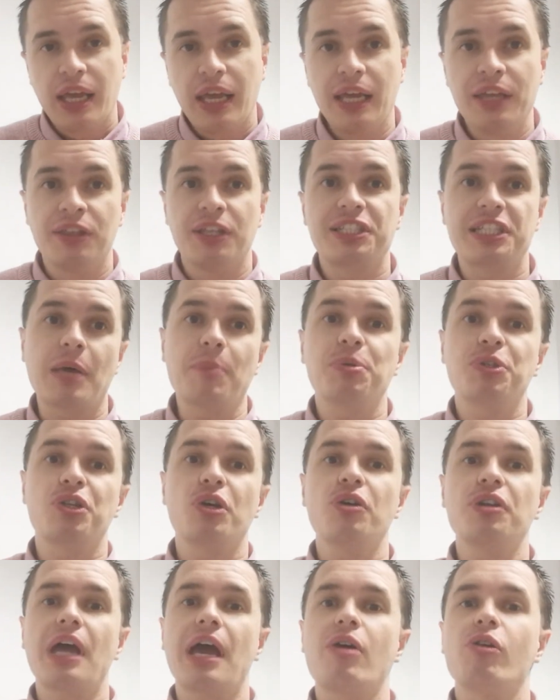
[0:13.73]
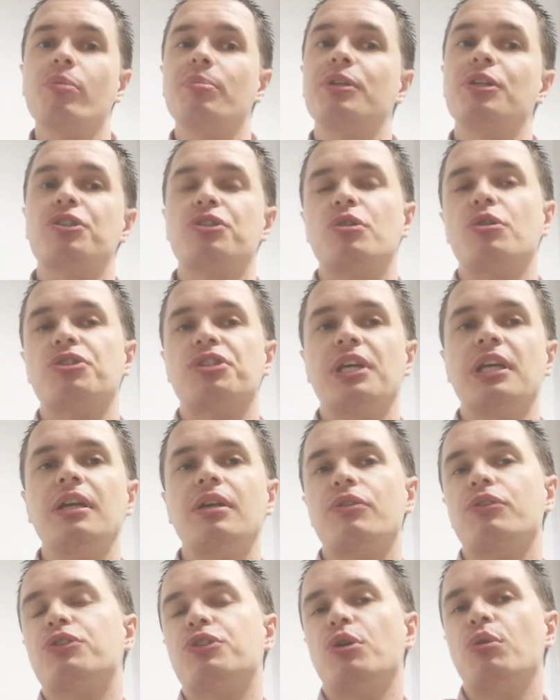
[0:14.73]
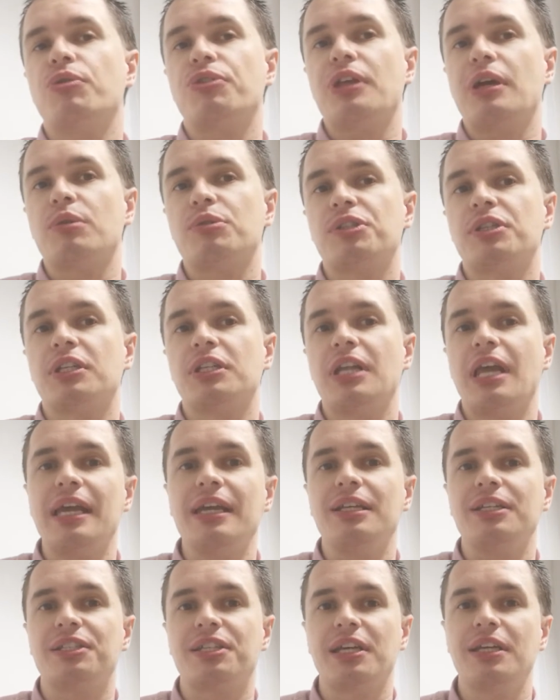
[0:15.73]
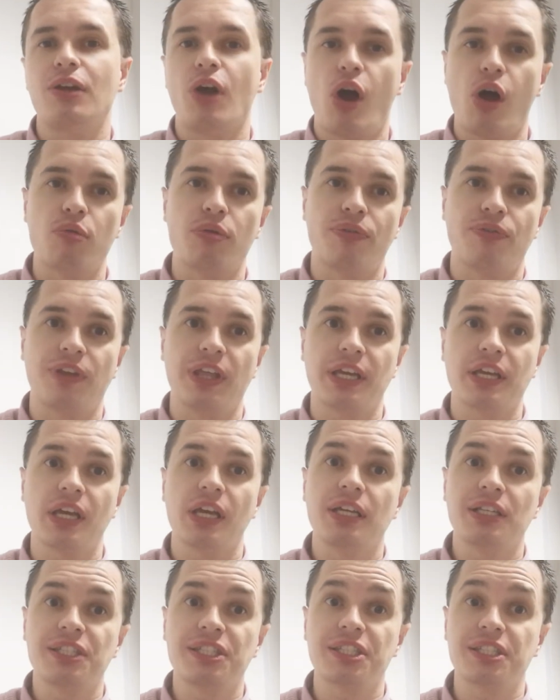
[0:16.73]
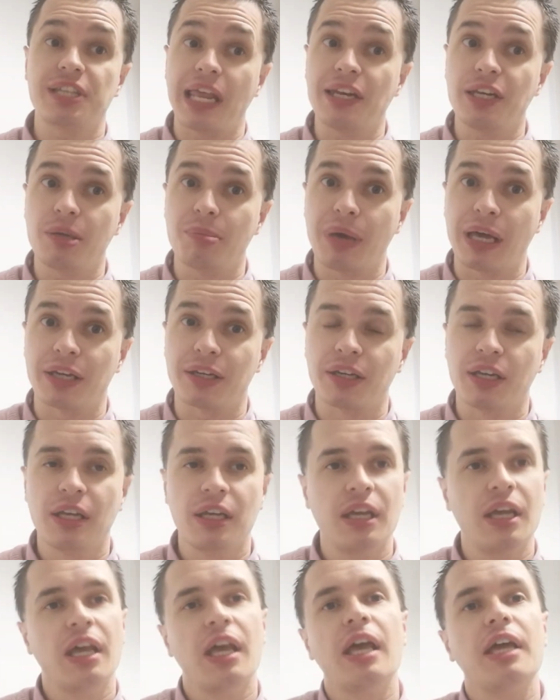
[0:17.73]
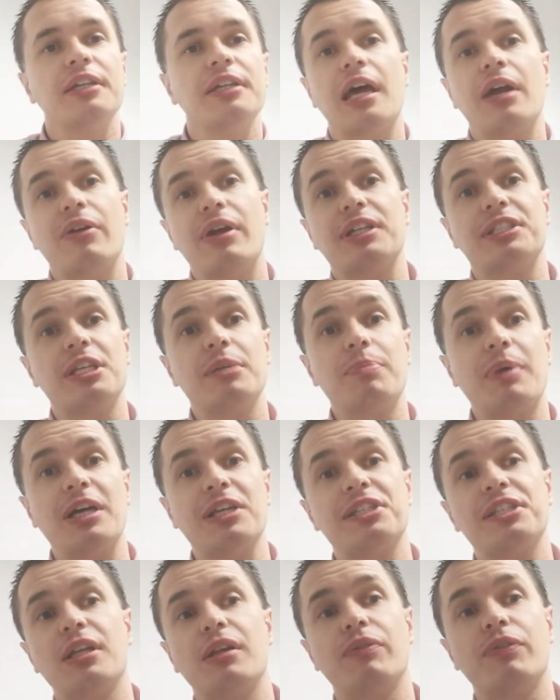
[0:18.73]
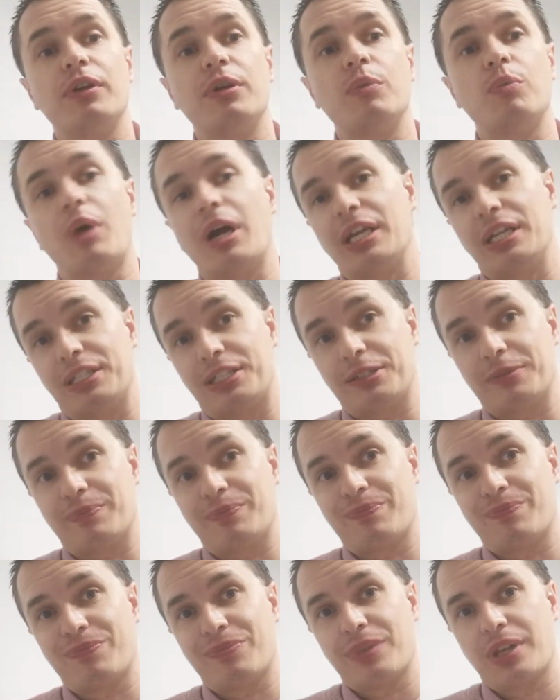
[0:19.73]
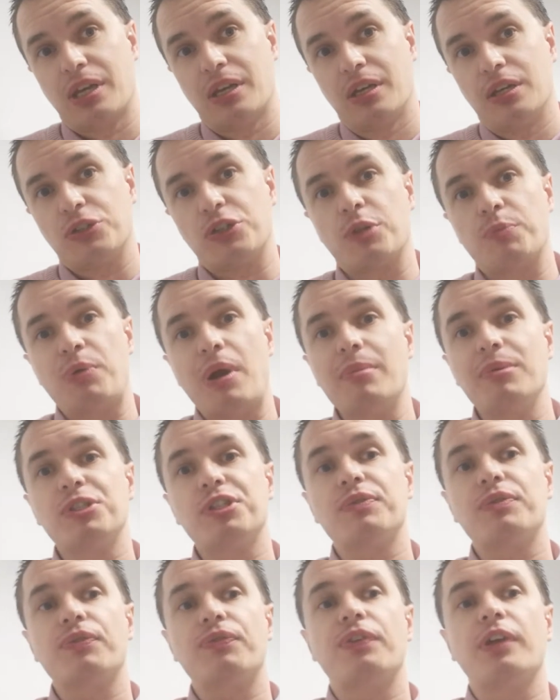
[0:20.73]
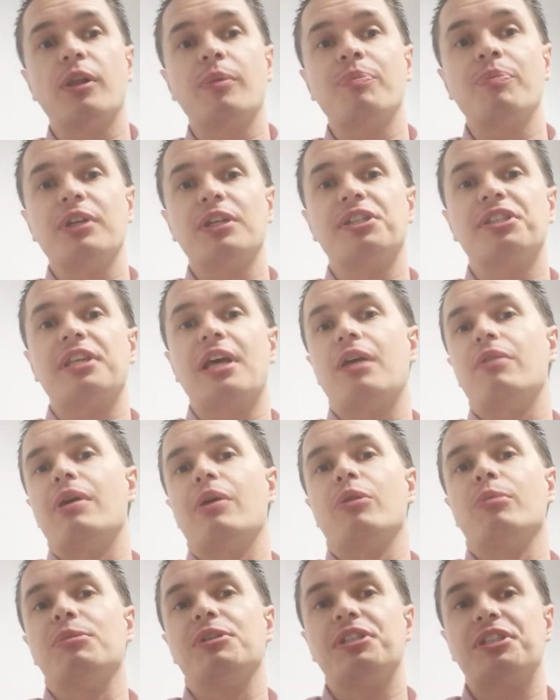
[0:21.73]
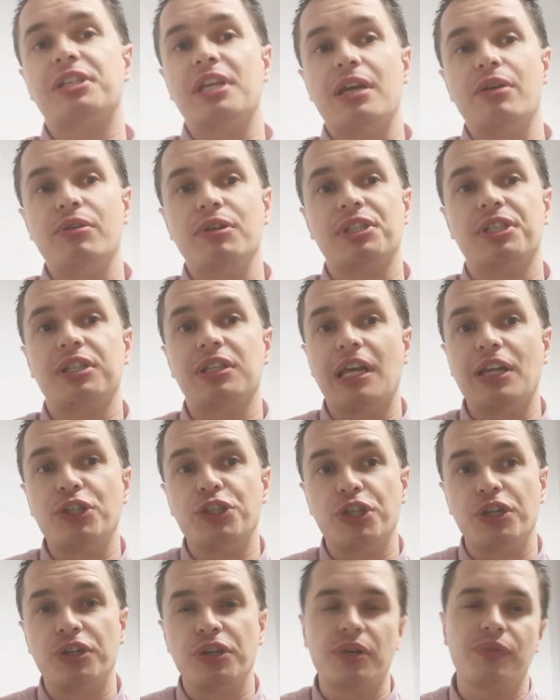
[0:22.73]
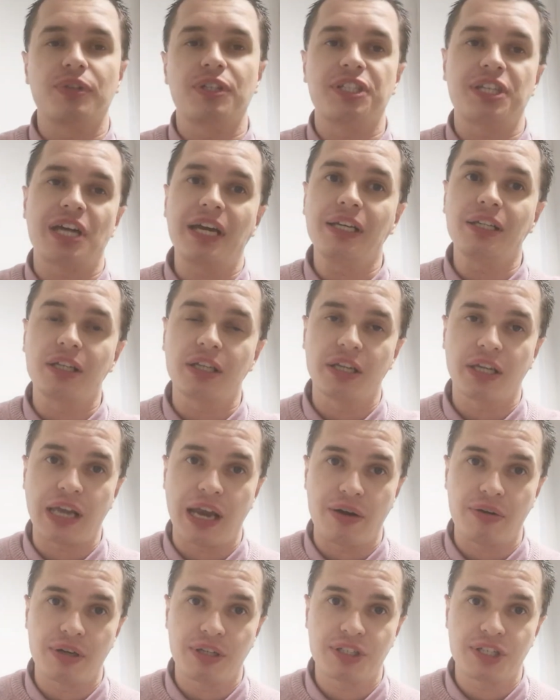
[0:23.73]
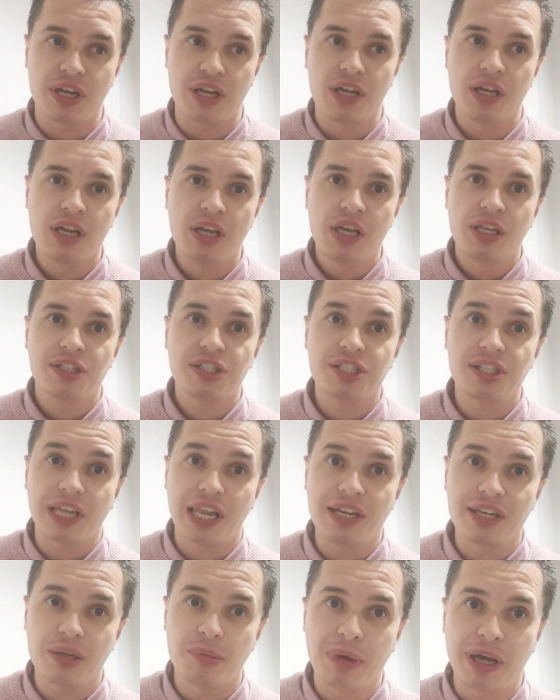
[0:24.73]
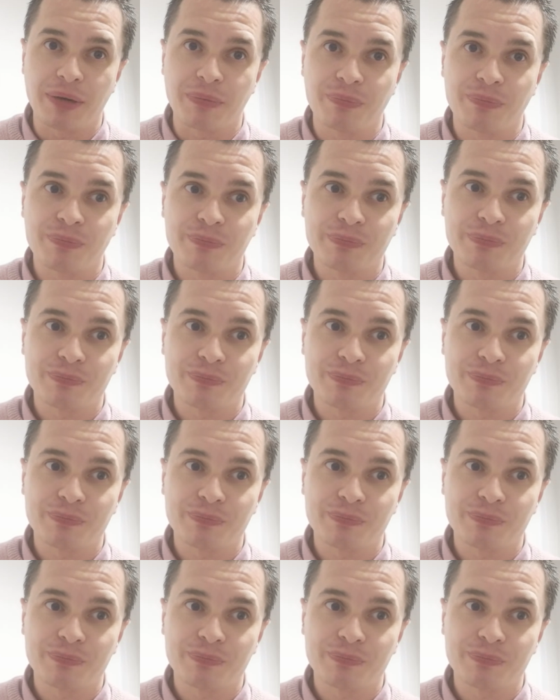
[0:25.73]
In this episode, I will be discussing the 2018 horror flick Slenderman, directed by Sylvain White. So the premise of the film is set around the mysterious legend of the titular character, Slenderman.